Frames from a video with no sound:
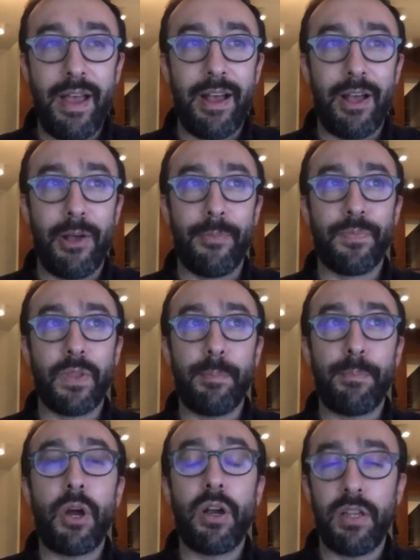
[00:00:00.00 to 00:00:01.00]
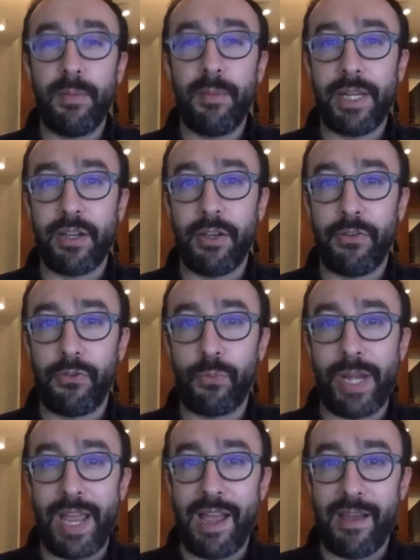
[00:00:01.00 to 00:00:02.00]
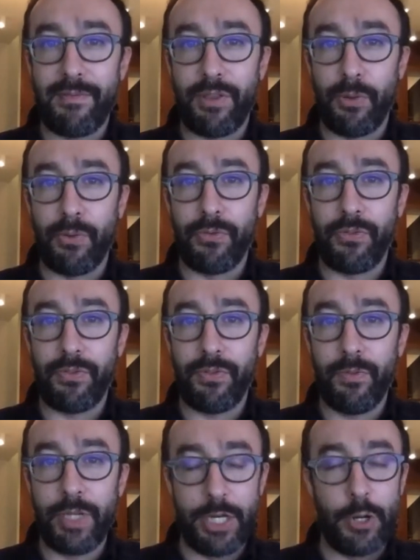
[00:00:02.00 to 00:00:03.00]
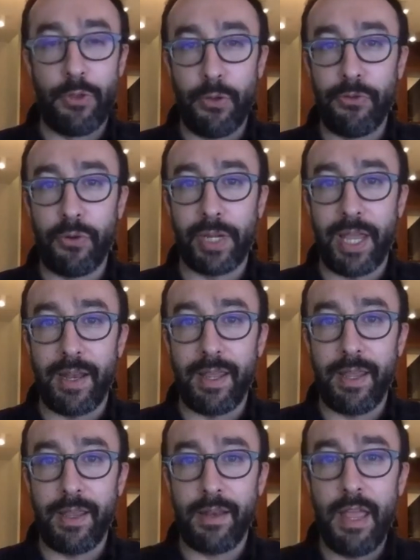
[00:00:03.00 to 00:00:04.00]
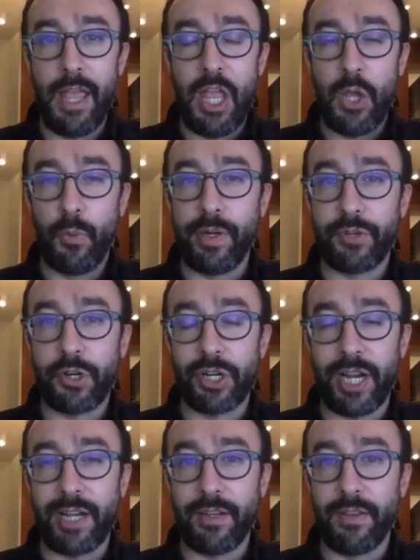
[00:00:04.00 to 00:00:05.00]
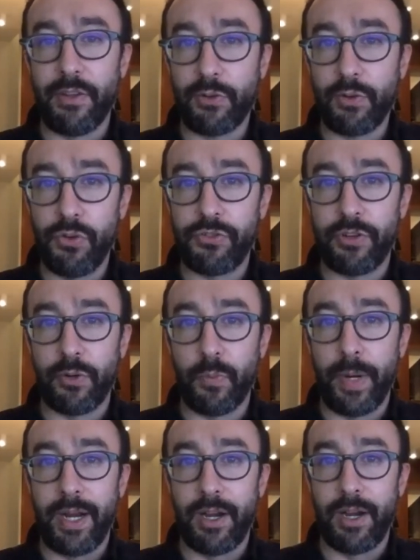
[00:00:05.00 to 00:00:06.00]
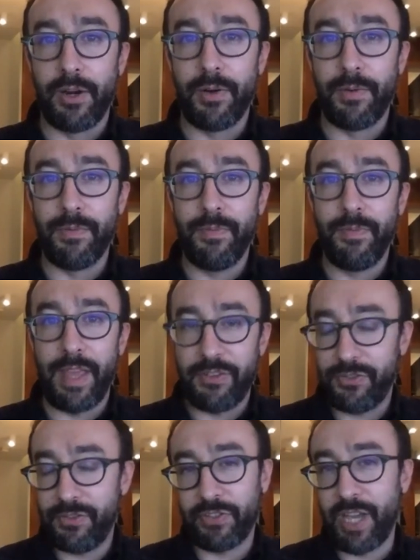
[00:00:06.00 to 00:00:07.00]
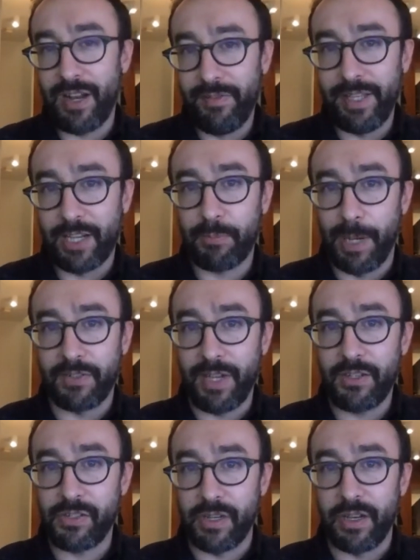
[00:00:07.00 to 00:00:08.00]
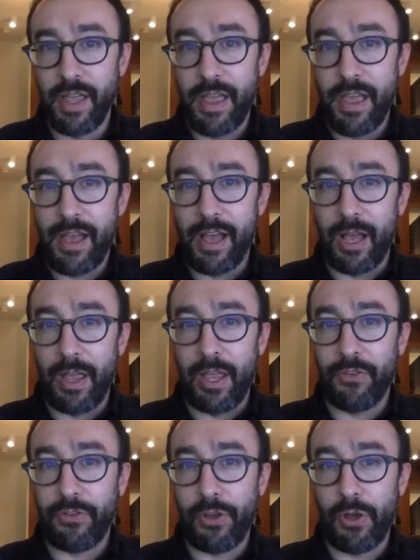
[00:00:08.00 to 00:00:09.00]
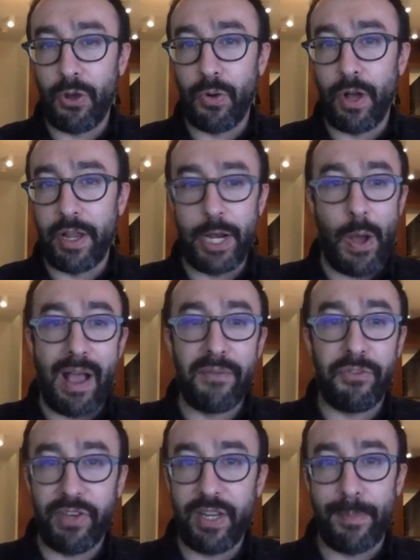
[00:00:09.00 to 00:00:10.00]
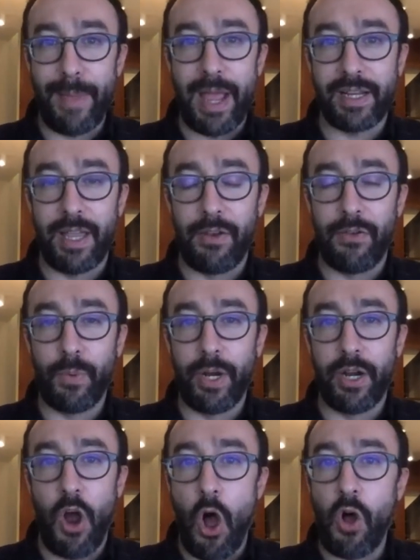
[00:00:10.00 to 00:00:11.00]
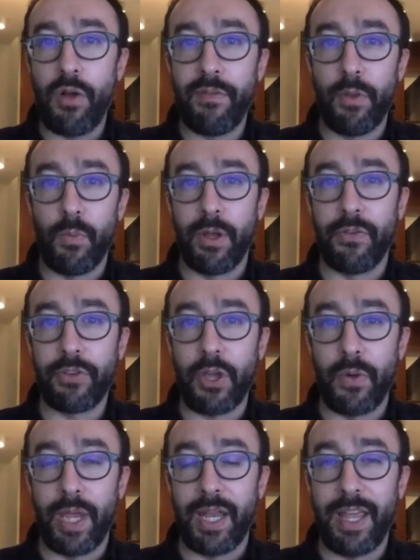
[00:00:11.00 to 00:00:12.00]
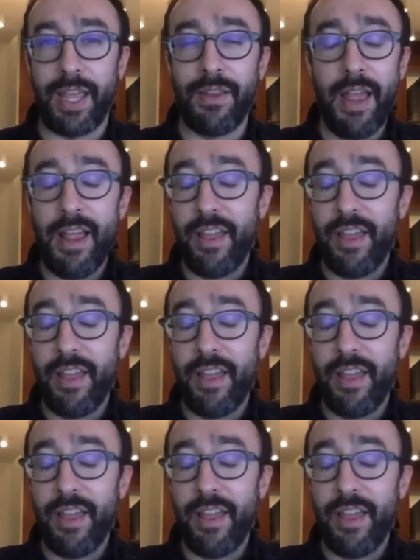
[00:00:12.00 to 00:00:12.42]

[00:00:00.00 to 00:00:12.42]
Um, partly because we have those, you know, those don't get in. We've created this culture where that's just kind of the expectation uh, and so, uh, you know, I've seen the back end where all of the ones go in, and